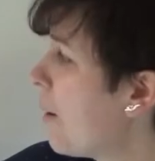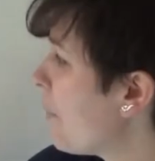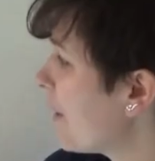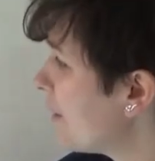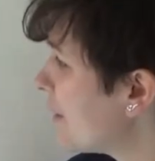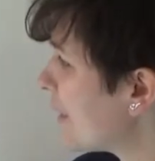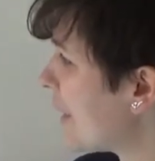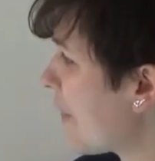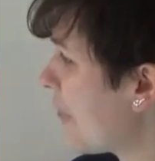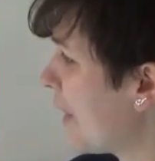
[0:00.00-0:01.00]
But it's the
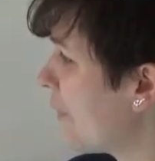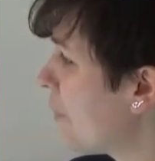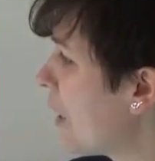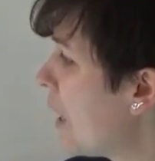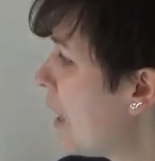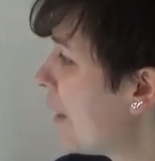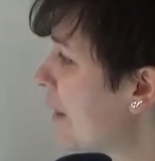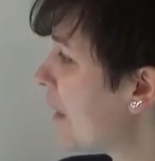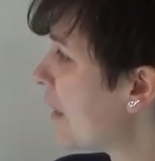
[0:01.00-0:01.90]
same thing. The